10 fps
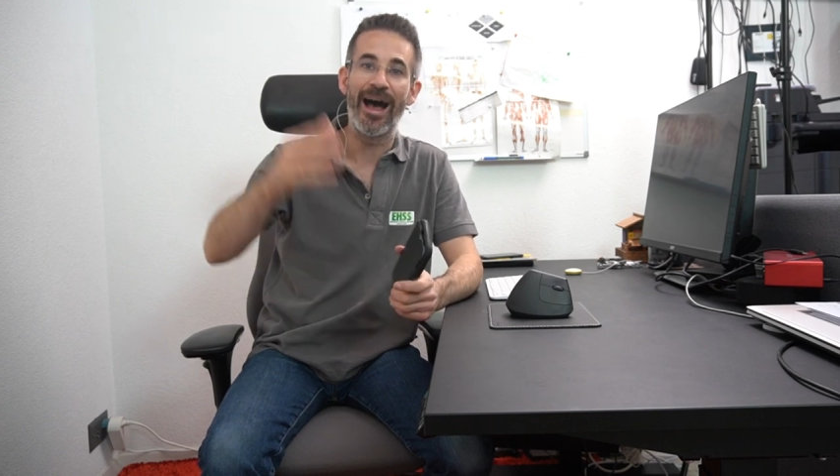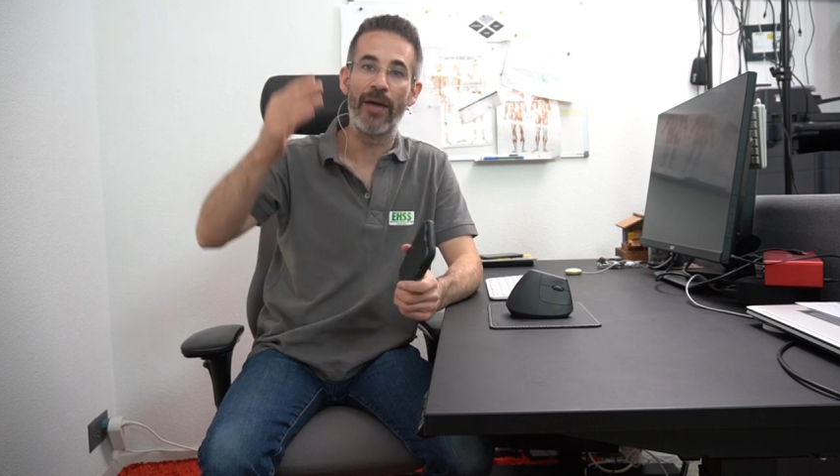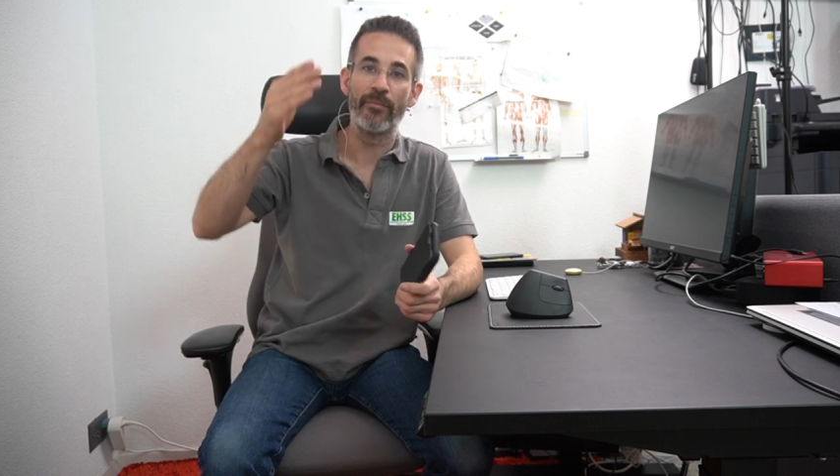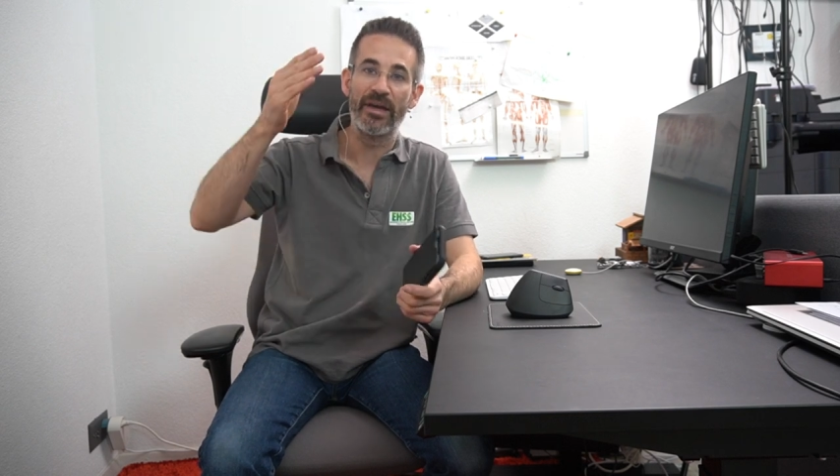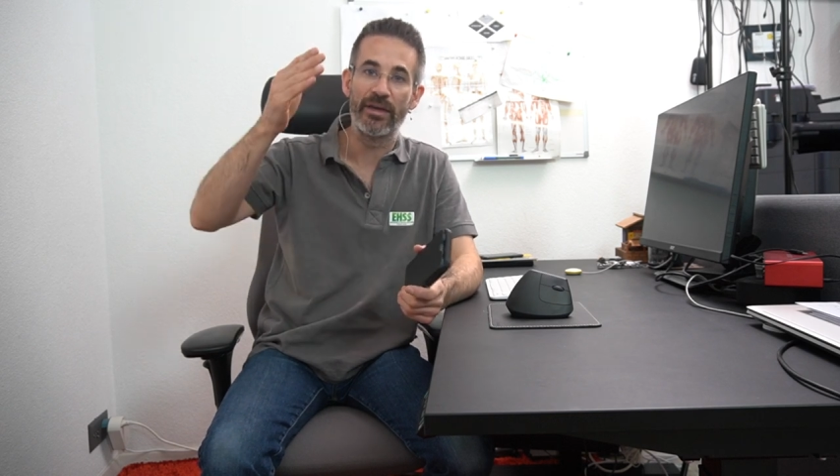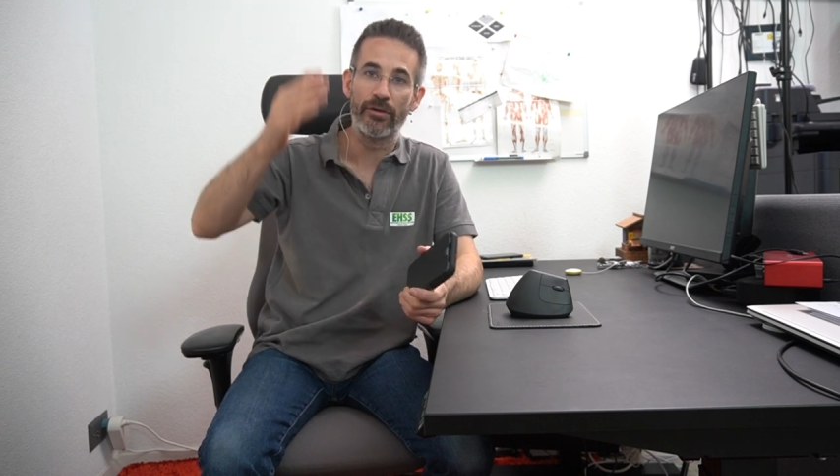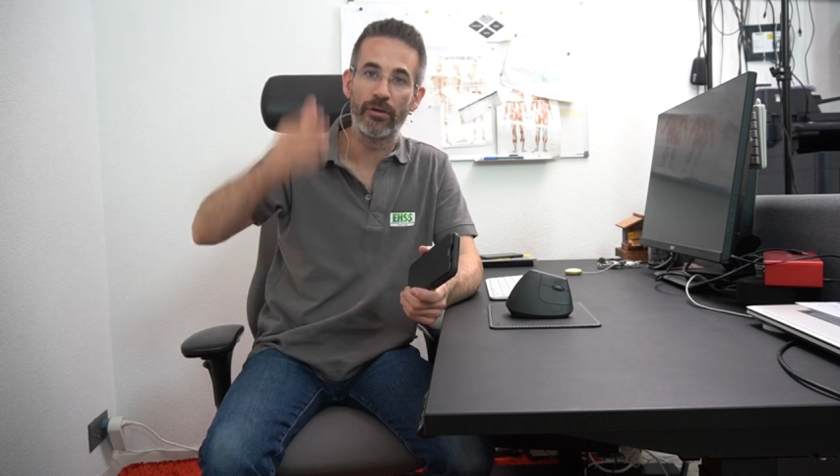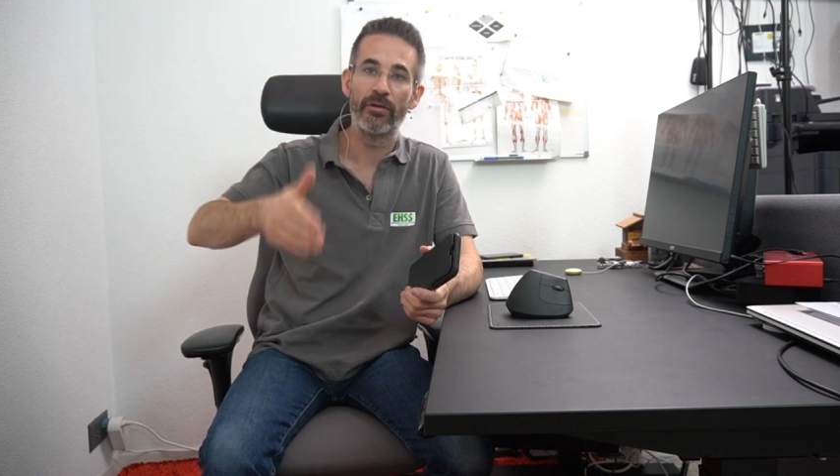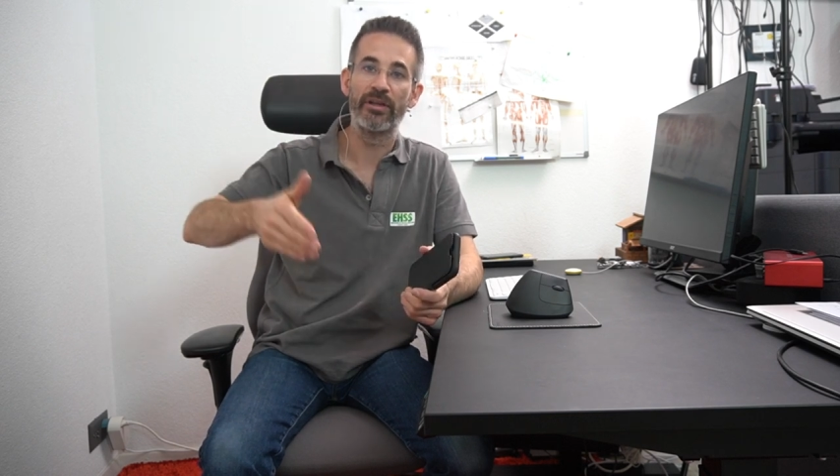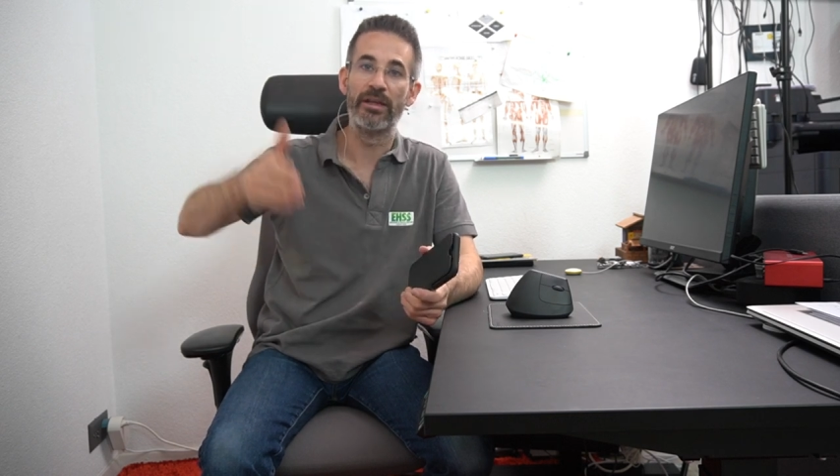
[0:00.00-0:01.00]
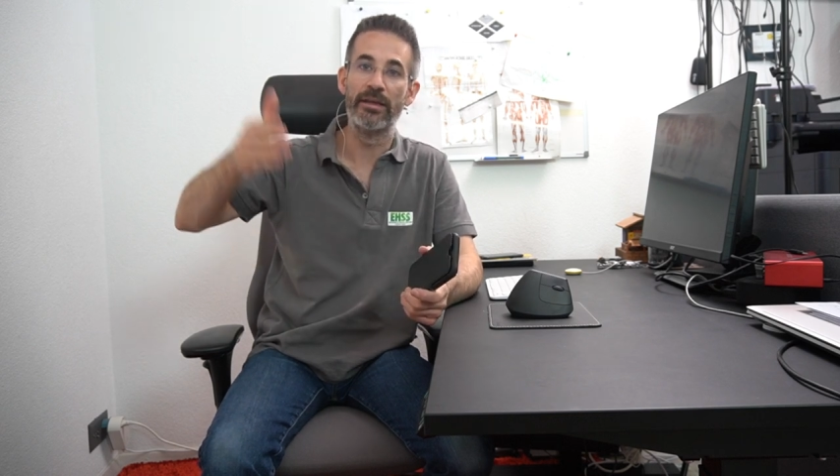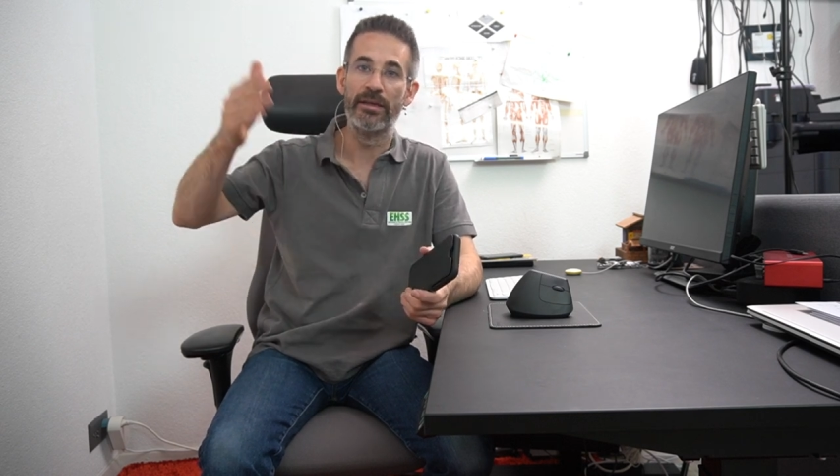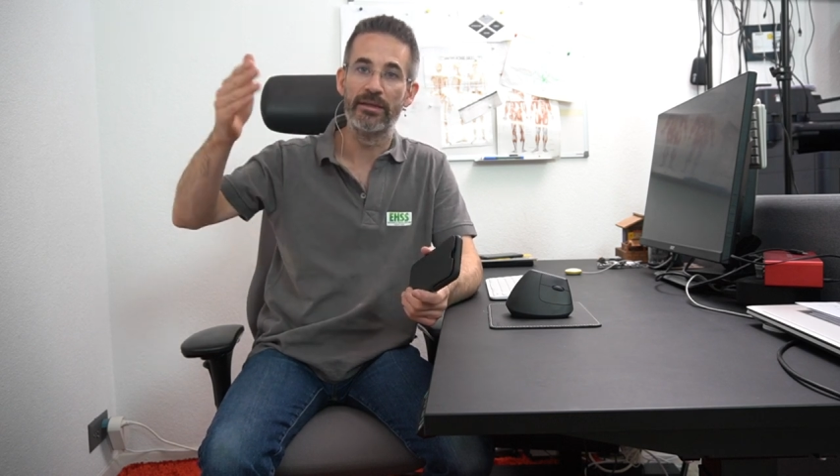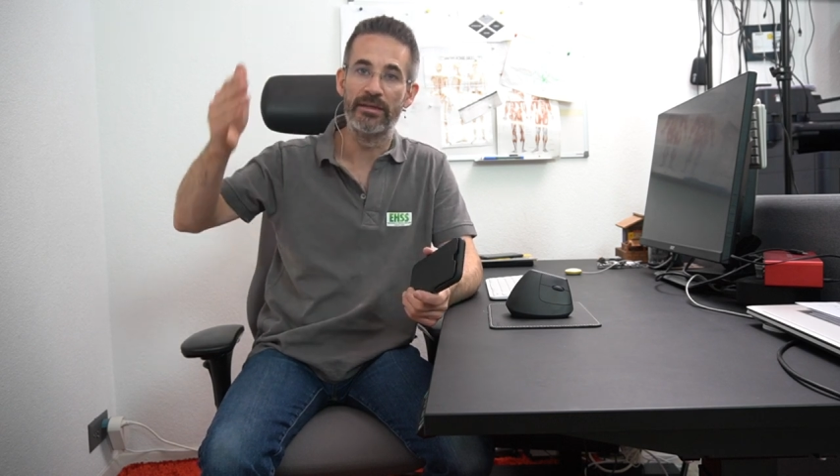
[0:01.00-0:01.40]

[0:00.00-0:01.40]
am I currently